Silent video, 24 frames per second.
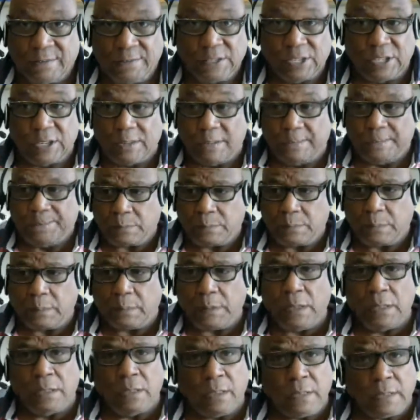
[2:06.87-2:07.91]
So
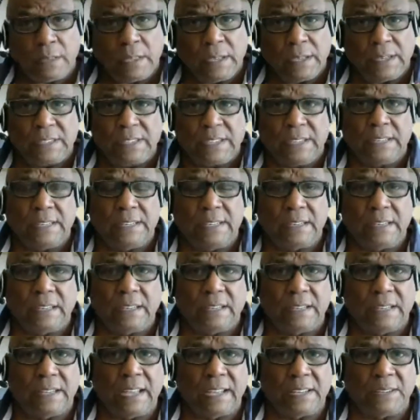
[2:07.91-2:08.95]
the other things in
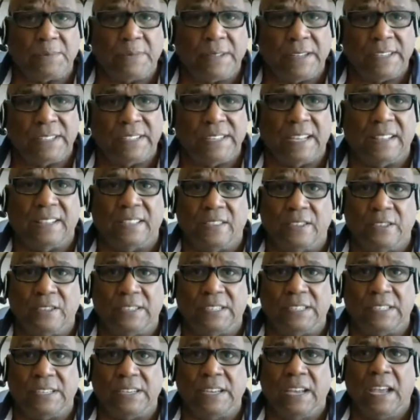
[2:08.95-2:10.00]
Xplane
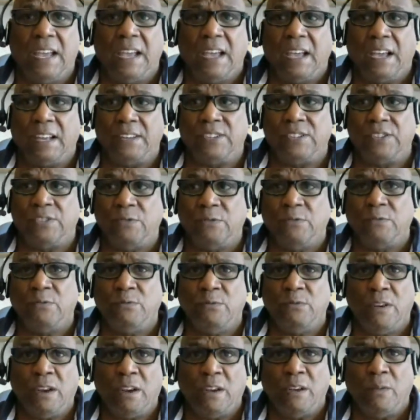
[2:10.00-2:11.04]
1030 are to do
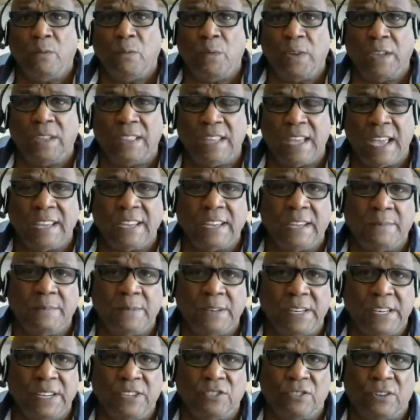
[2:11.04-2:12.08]
with
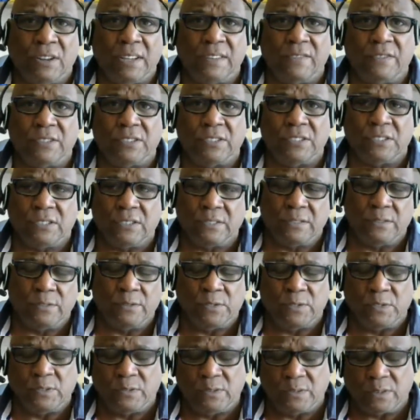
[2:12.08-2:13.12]
Amd drivers, and
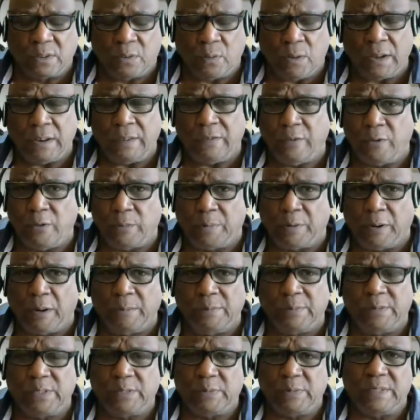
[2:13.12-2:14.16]
there's quite a few
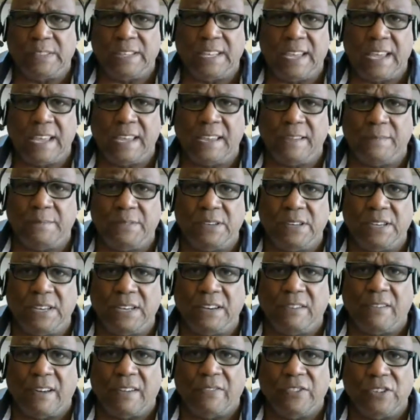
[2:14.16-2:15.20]
problems with the
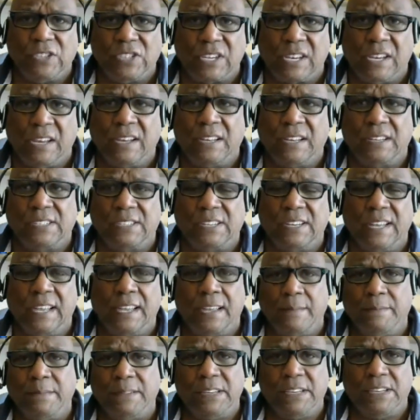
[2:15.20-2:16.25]
Amd graphics cards and
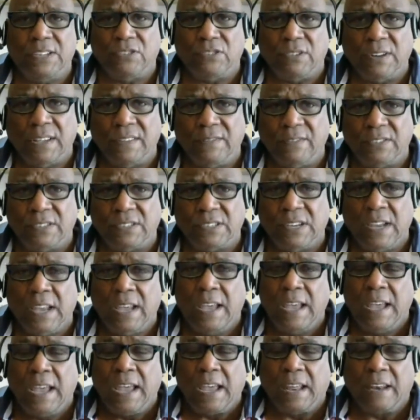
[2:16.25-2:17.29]
Amd drivers,
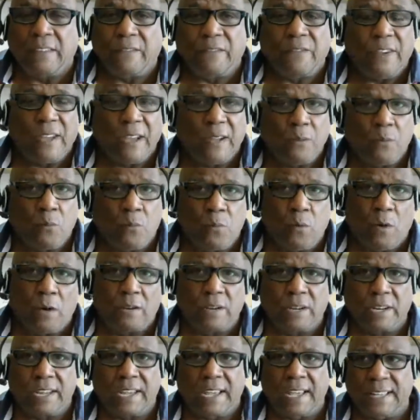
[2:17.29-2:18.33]
and in fact
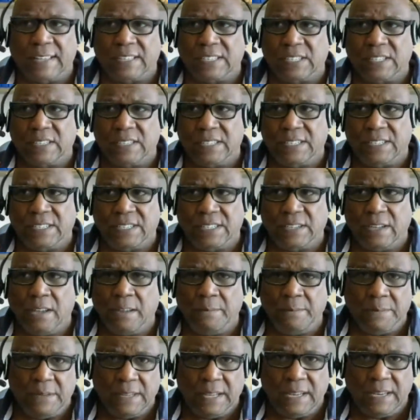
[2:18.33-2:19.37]
one catalyst
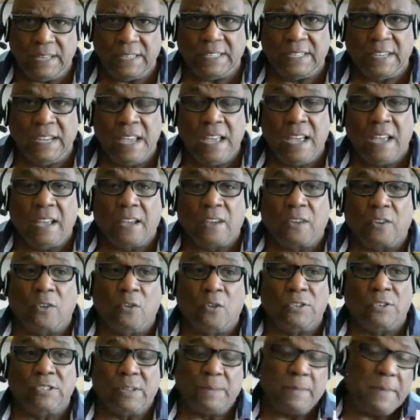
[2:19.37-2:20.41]
update
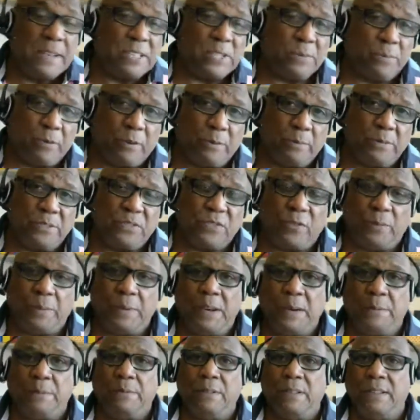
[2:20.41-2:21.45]
caused immense problems for
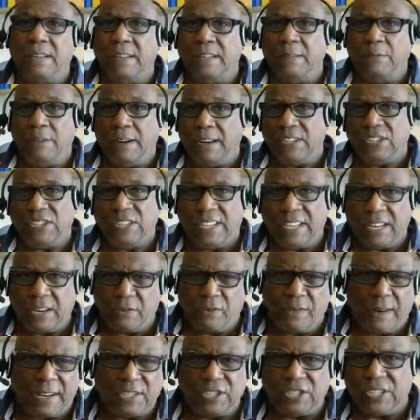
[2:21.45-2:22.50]
people and they were actually
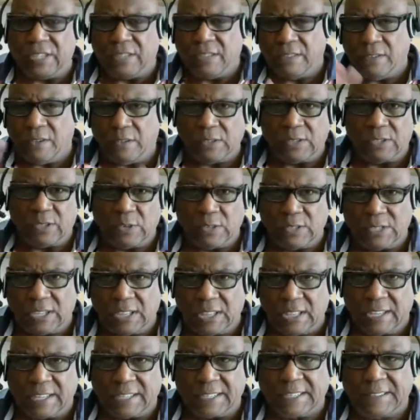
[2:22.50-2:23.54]
crashing and all sorts of
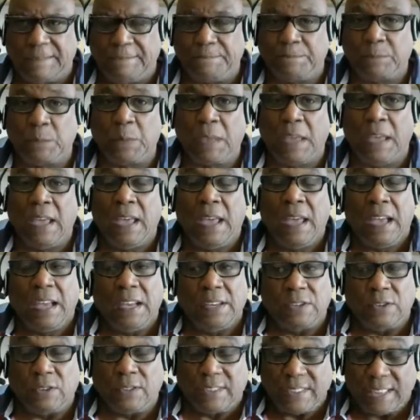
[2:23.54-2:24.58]
things.
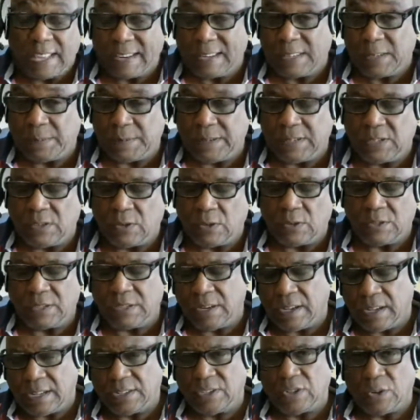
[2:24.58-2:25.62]
So that has been sorted
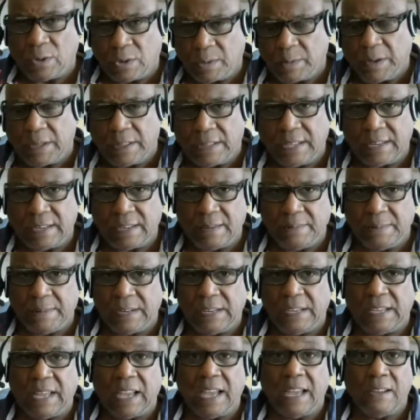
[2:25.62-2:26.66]
out. I'll talk about that in a
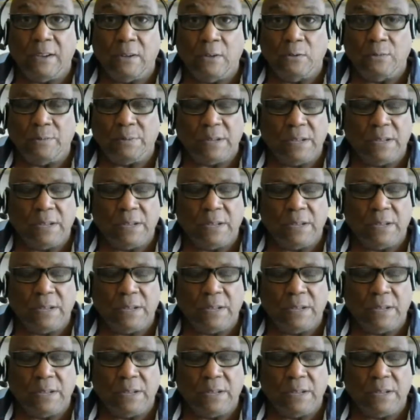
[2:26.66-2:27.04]
minute, I hope.